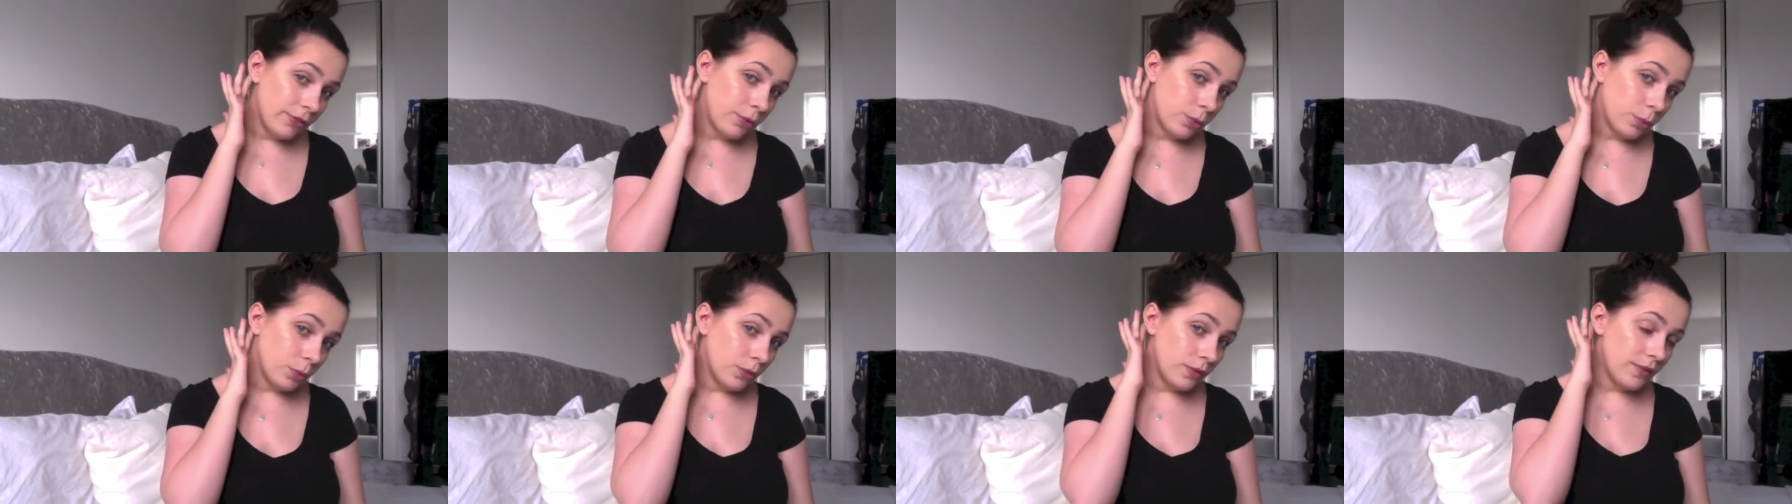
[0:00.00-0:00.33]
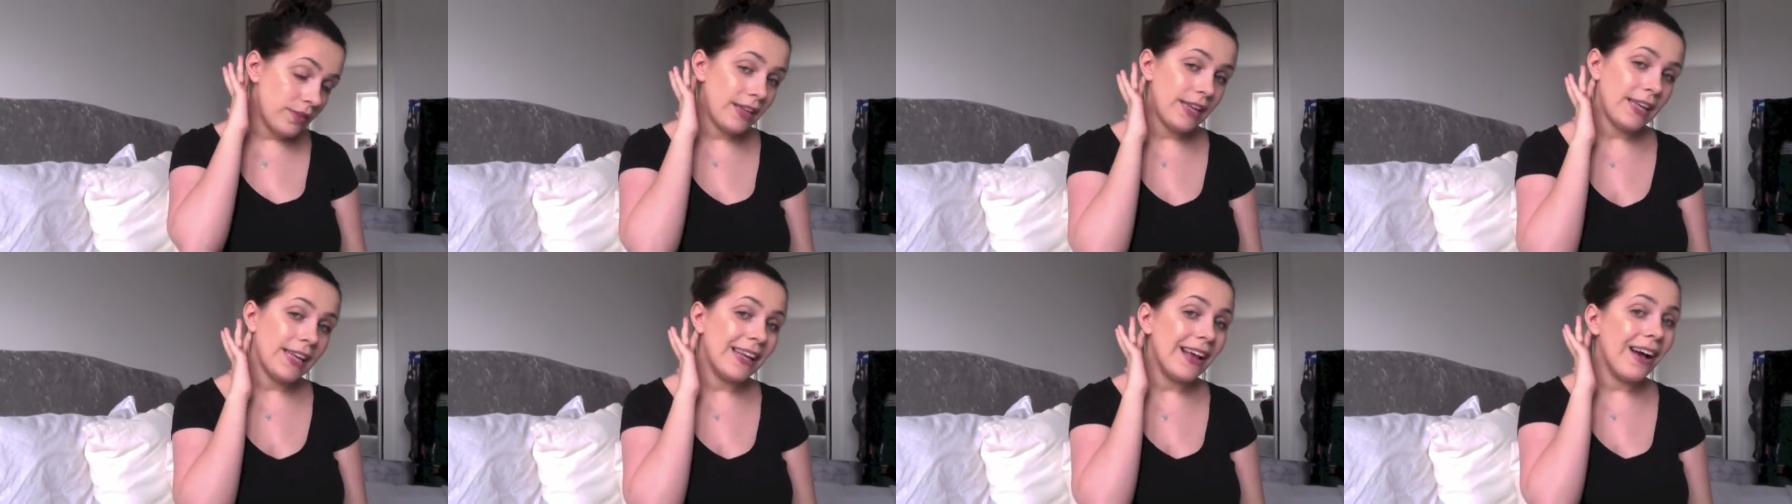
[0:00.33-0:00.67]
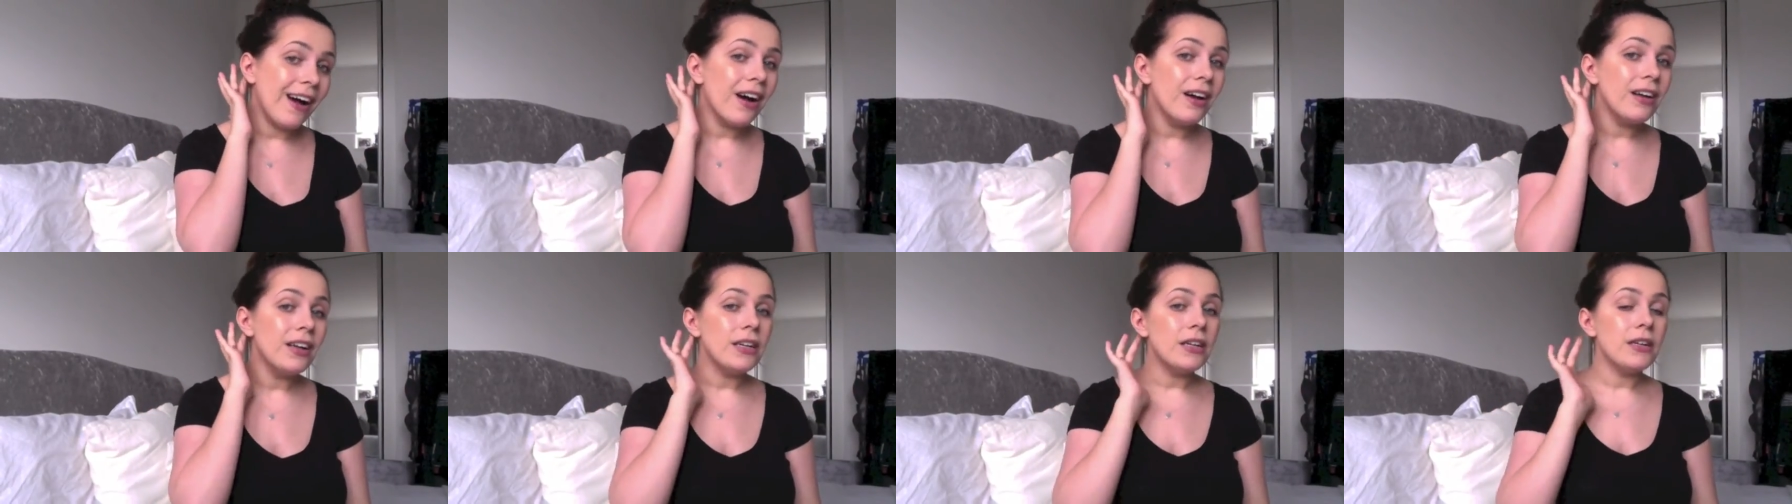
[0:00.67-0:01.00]
towards
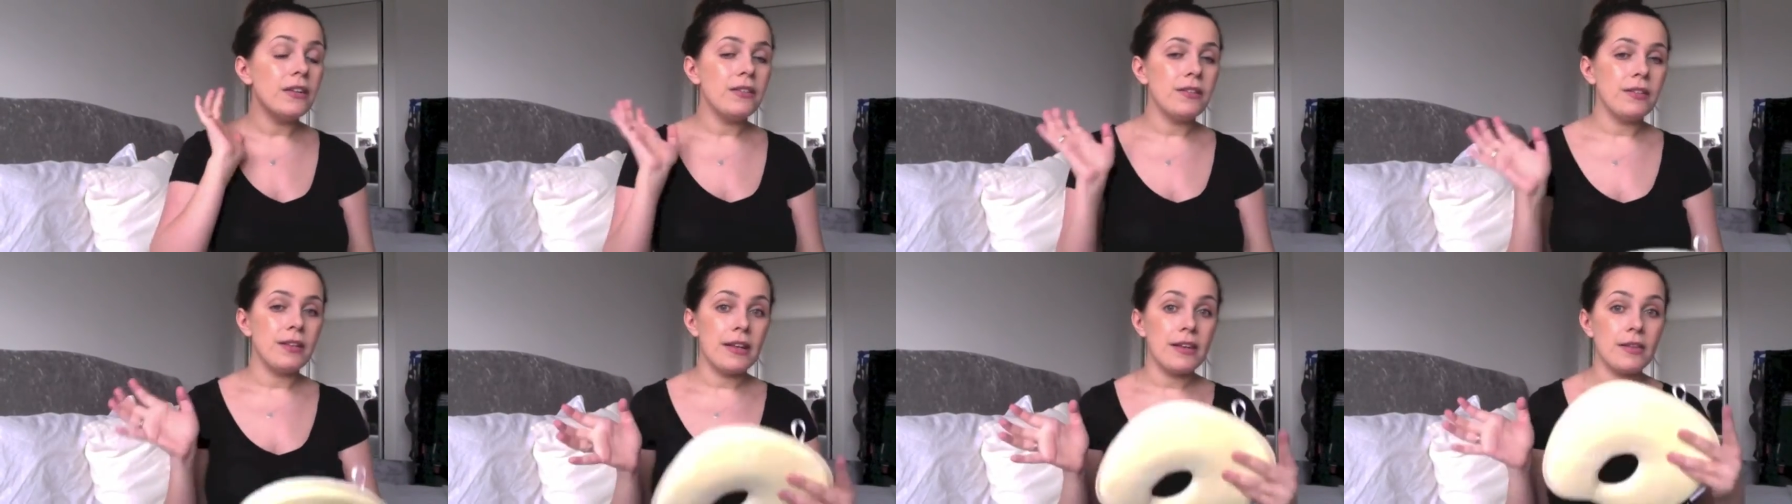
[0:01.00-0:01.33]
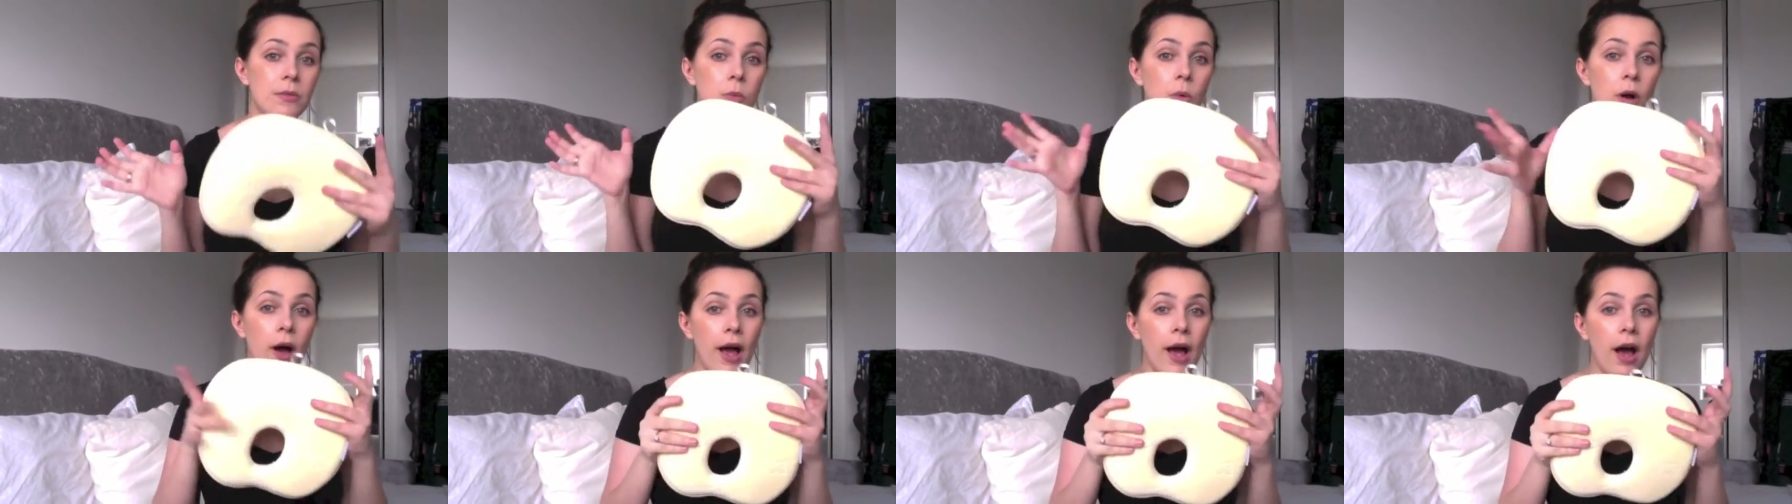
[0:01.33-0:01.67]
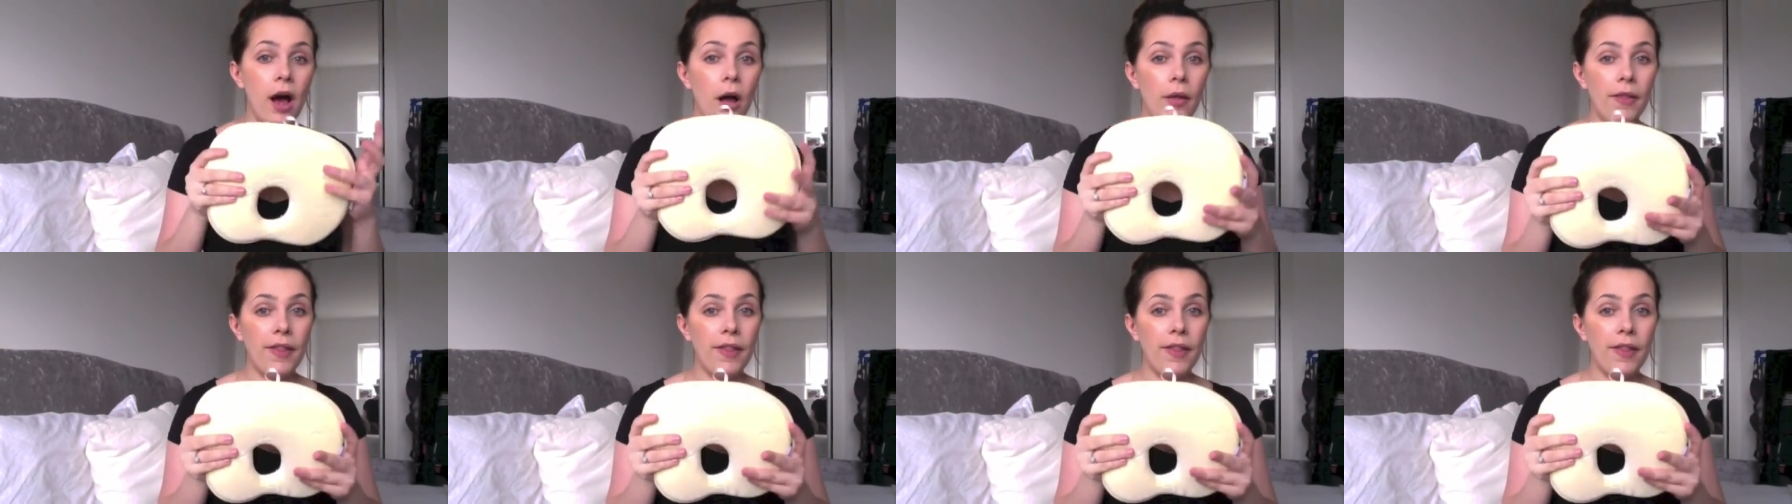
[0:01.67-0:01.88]
here so that's why I